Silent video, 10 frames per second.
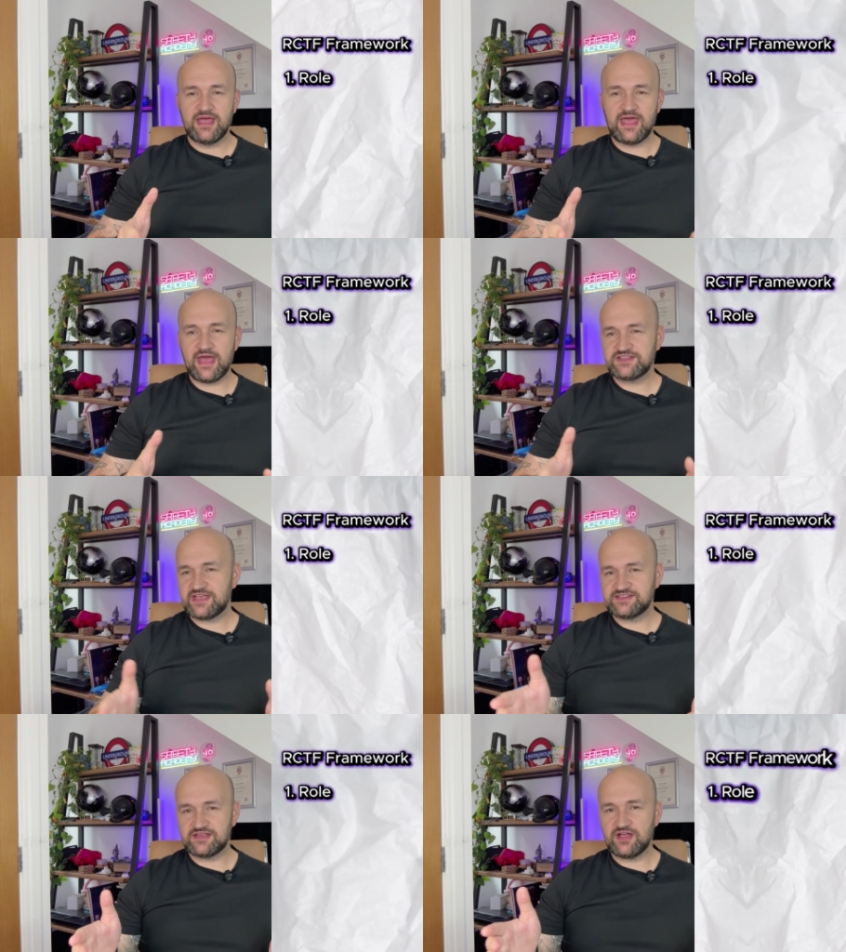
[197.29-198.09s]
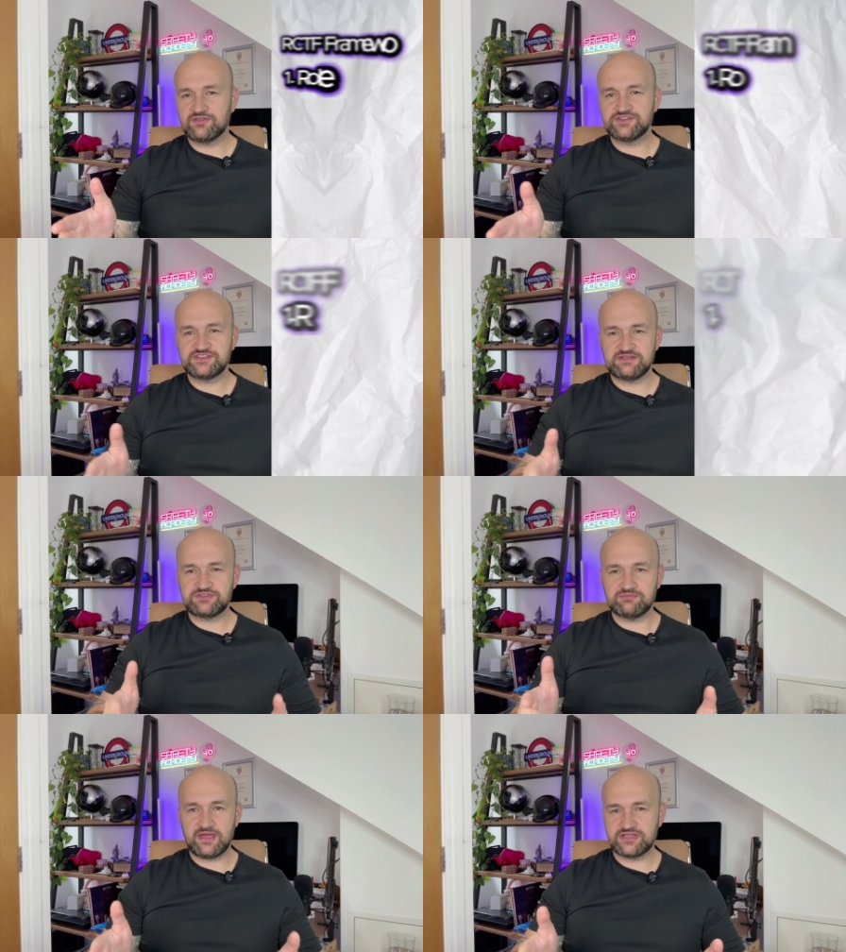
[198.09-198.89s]
act as a health and
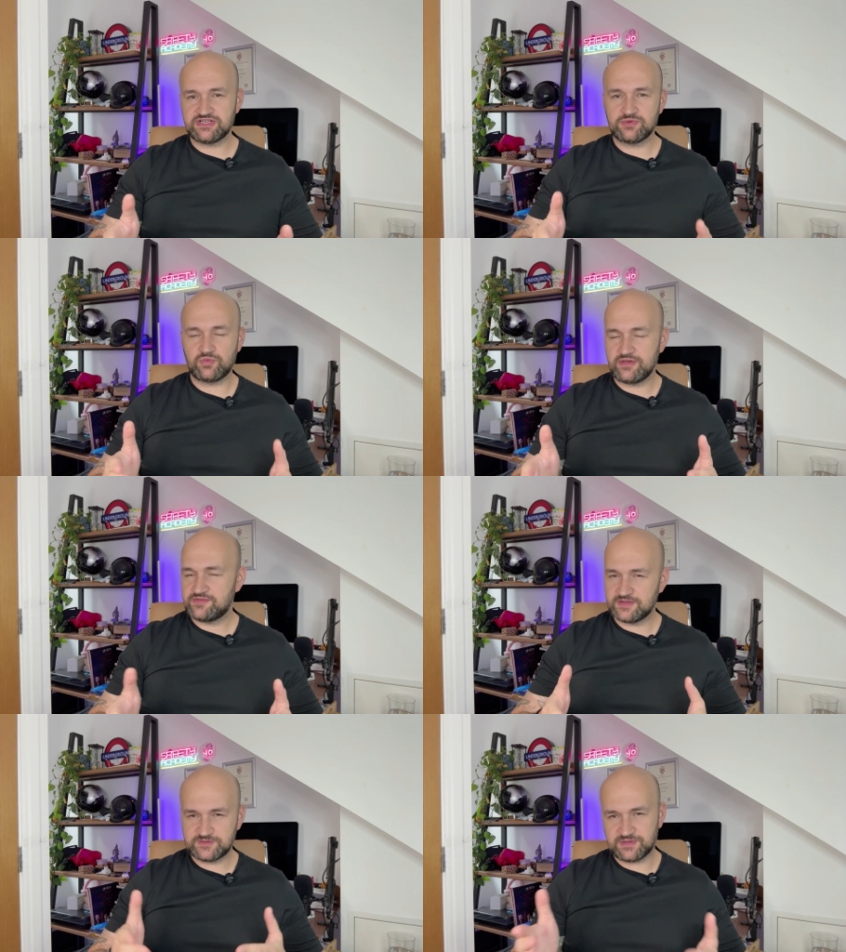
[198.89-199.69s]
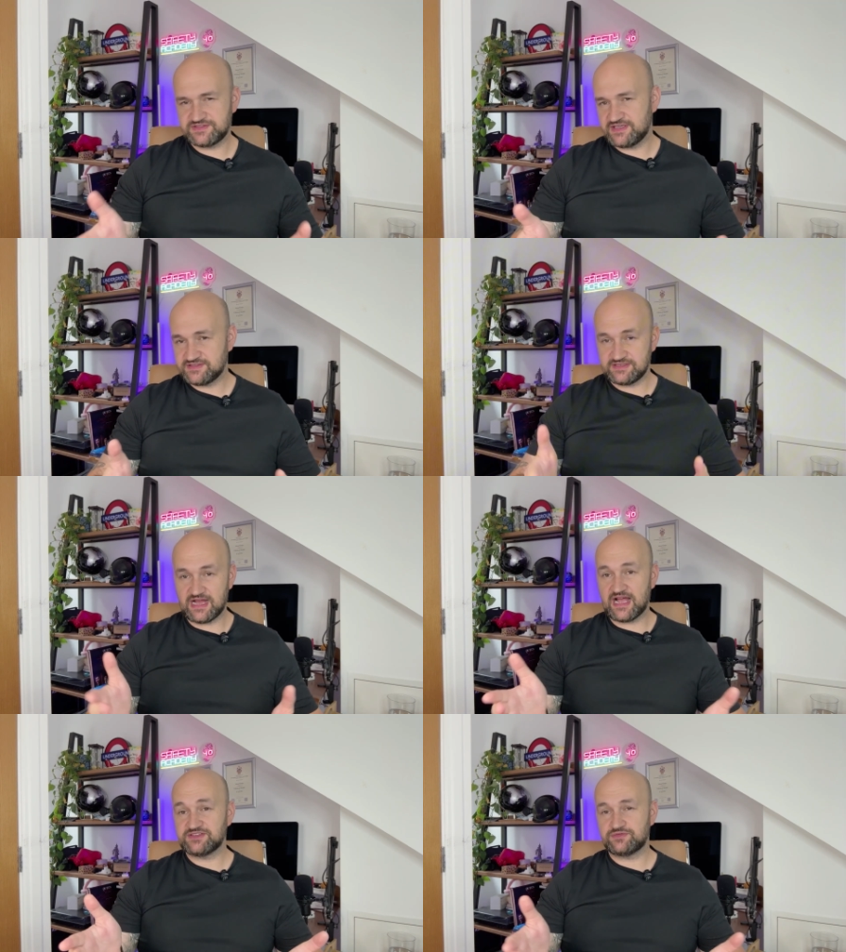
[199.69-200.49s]
safety manager with expertise in
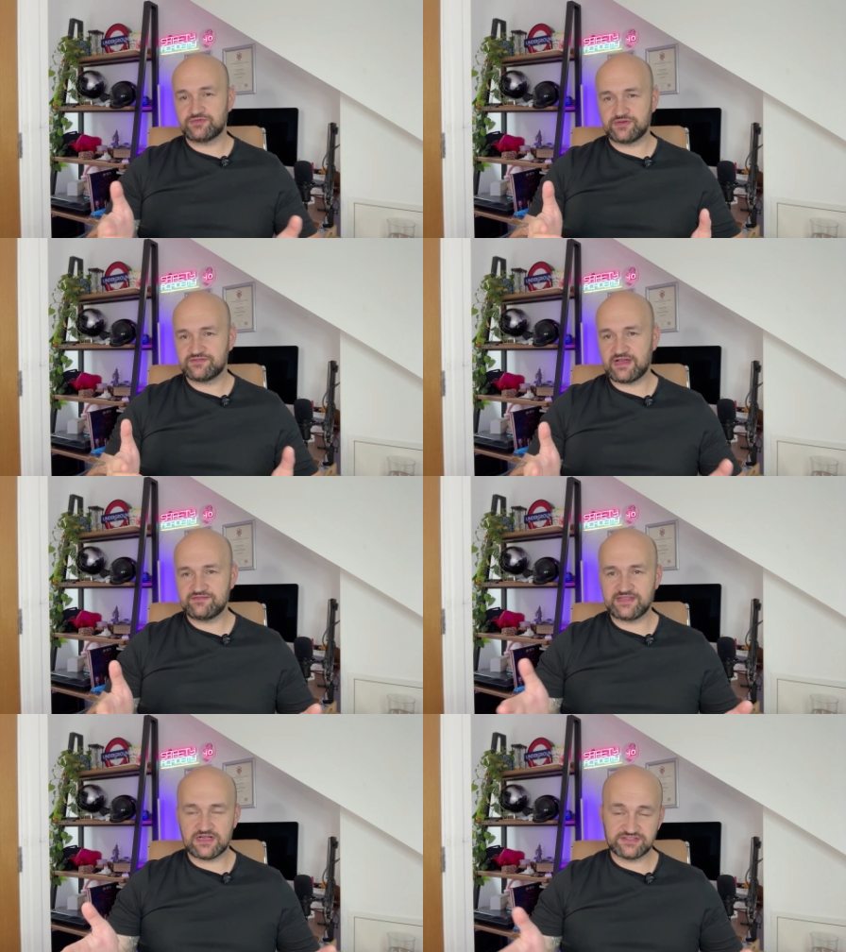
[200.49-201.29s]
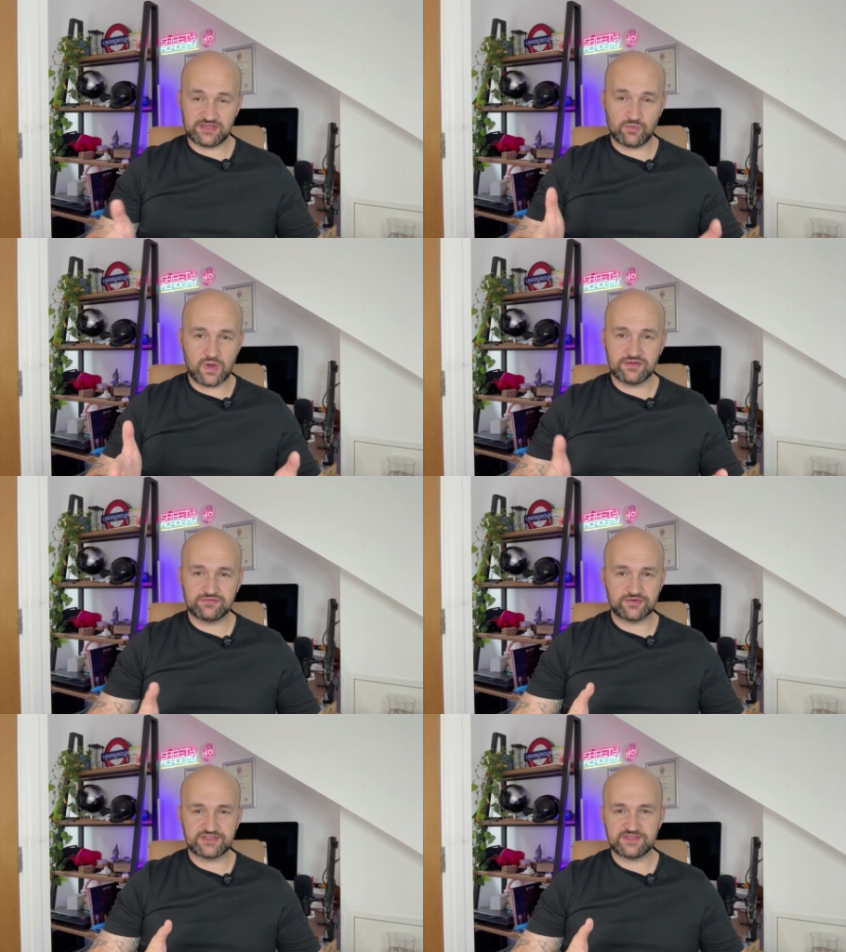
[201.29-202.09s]
ISO 45001,
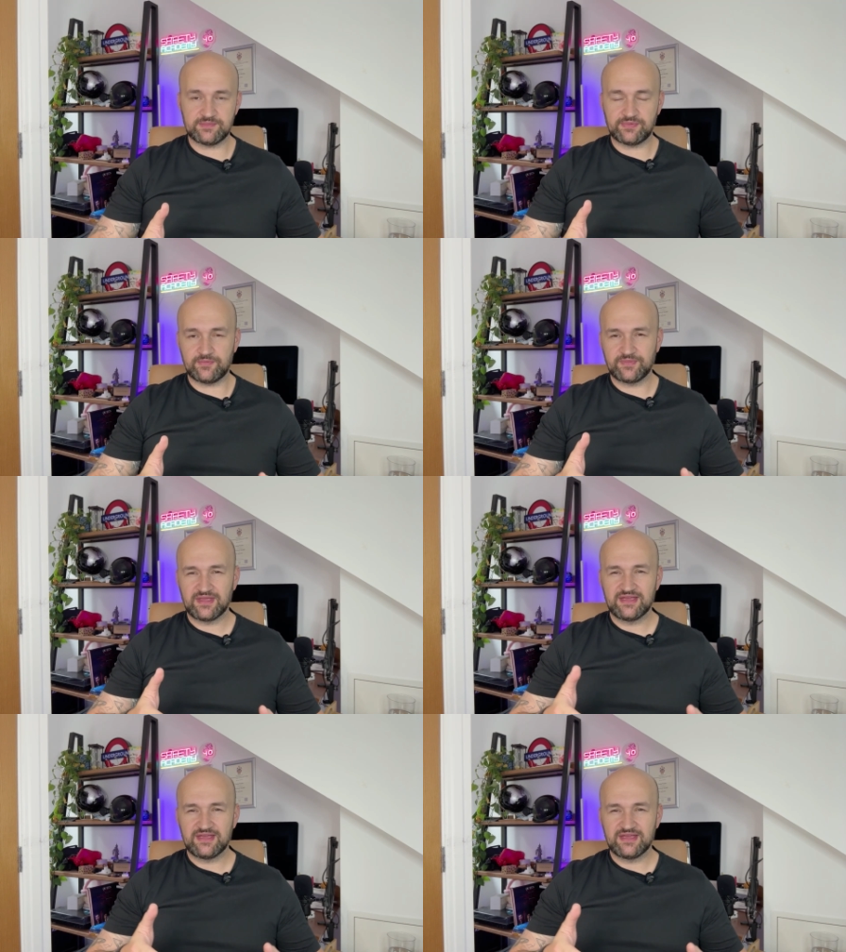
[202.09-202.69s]
for example.